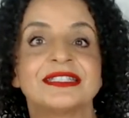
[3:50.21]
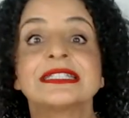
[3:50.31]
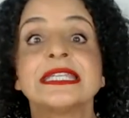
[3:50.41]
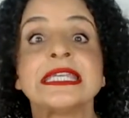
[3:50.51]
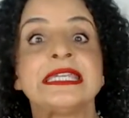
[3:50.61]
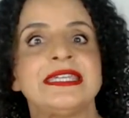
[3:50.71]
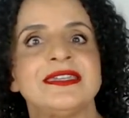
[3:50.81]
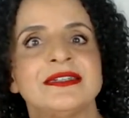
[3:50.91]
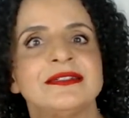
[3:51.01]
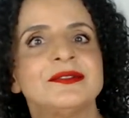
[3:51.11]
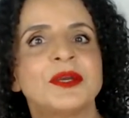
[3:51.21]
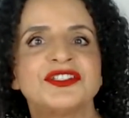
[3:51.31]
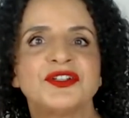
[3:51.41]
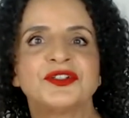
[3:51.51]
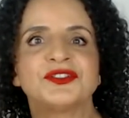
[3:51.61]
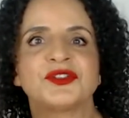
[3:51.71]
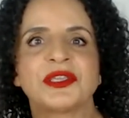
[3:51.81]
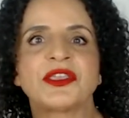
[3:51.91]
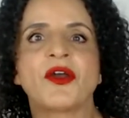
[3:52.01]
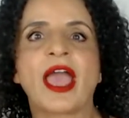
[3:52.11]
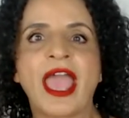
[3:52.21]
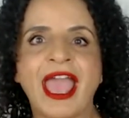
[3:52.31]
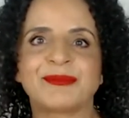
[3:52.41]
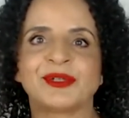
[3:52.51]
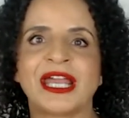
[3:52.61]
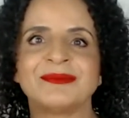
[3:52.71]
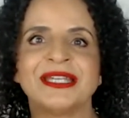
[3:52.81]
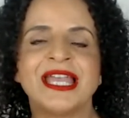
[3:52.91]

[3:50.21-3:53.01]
key when you're doing your hair prep,